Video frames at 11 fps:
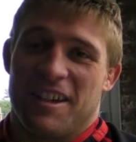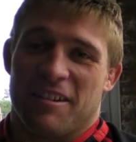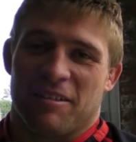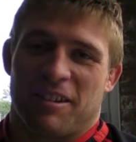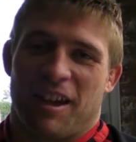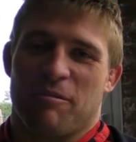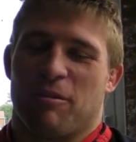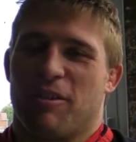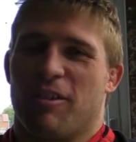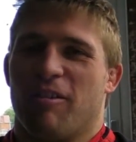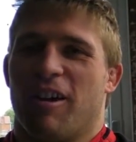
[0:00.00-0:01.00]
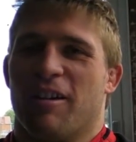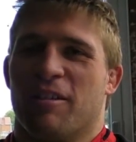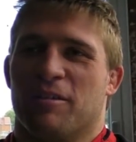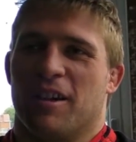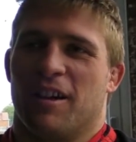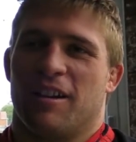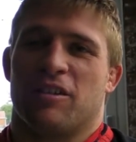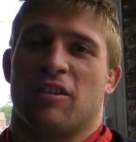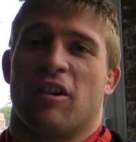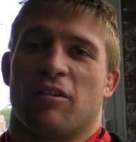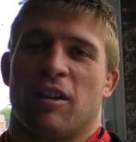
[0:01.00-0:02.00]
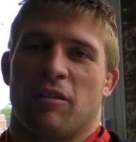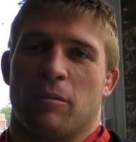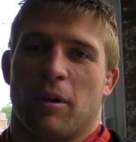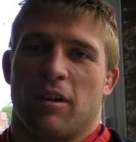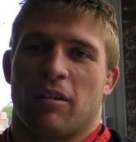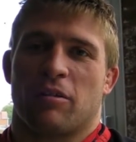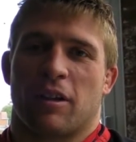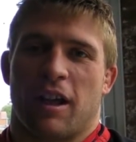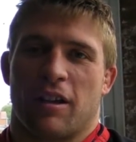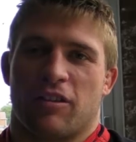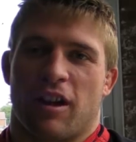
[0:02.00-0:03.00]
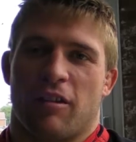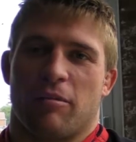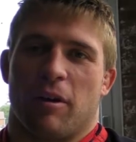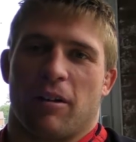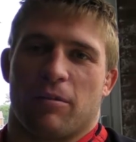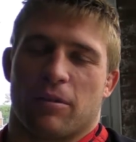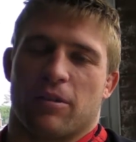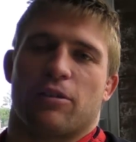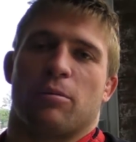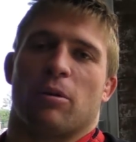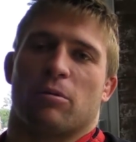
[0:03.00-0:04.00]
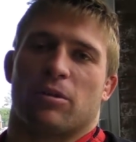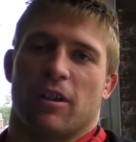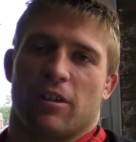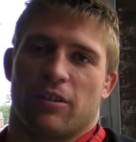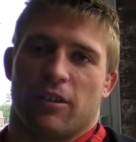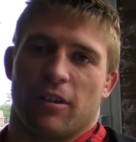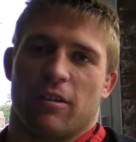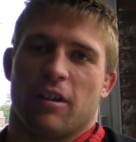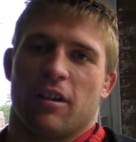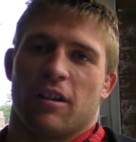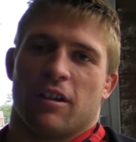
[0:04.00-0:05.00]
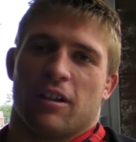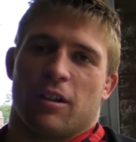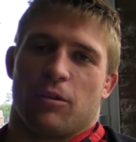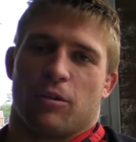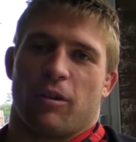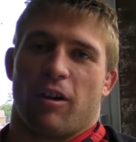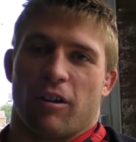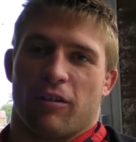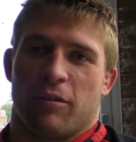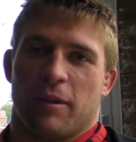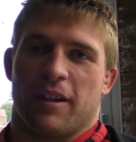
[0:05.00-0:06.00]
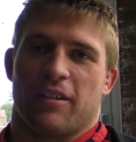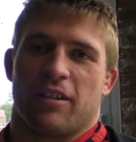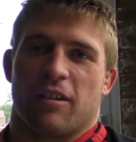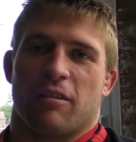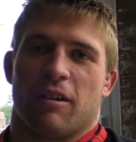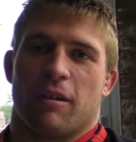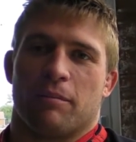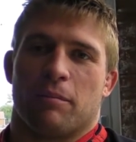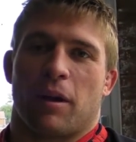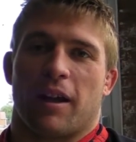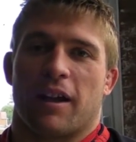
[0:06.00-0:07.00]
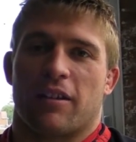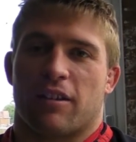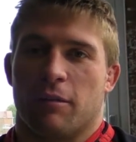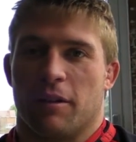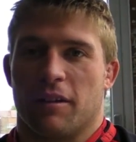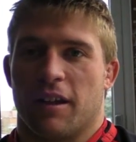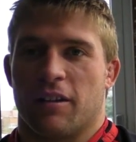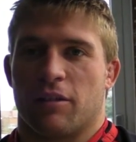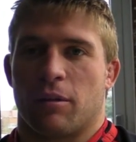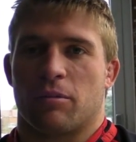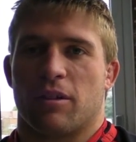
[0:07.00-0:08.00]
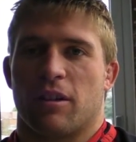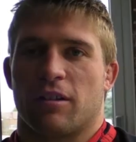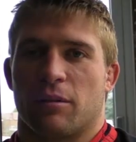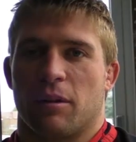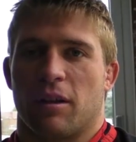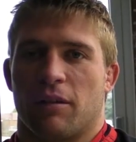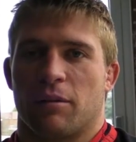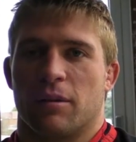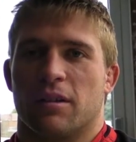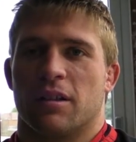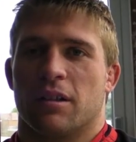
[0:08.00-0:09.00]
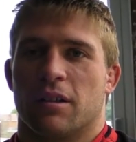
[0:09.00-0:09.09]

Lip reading: Yeah, came for all right. It was a nice, lovely bloke. Had a chat with him after the swap shirts, so it was a great honour for me to play against him and then swap shirts as well afterwards.